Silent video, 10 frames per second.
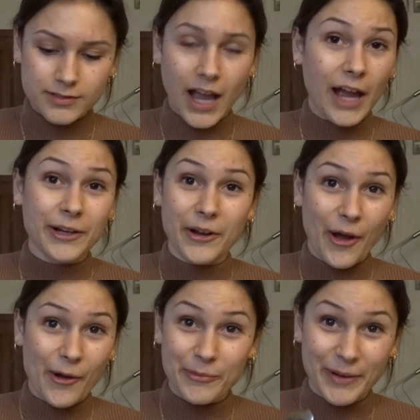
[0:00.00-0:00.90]
I don't know
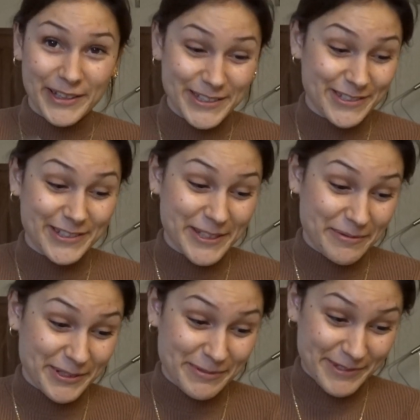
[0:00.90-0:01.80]
how much 3
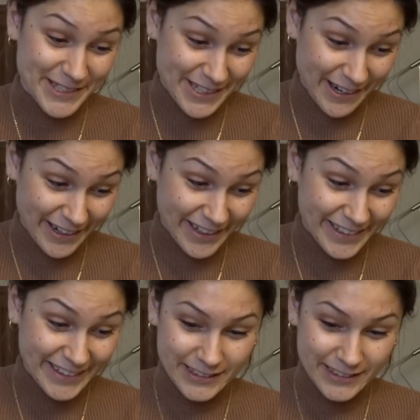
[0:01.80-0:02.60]
tablespoons are.